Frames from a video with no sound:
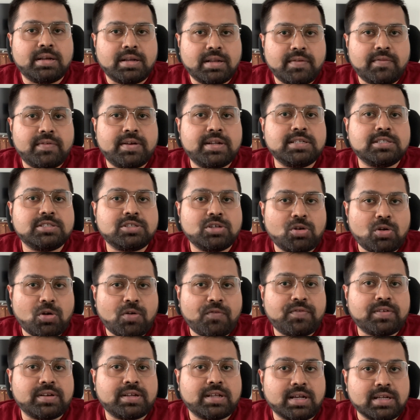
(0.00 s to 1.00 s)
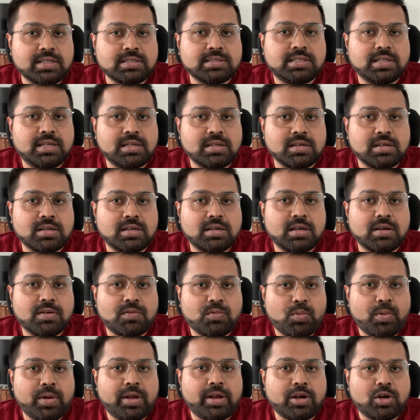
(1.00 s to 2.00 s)
Dividends are often considered a
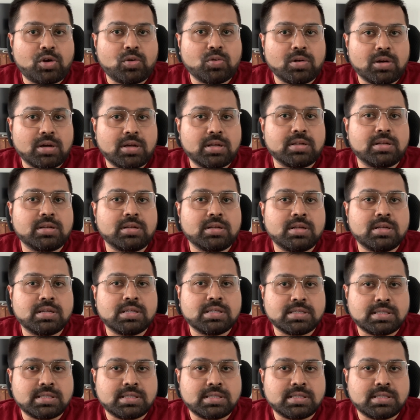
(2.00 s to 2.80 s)
way to earn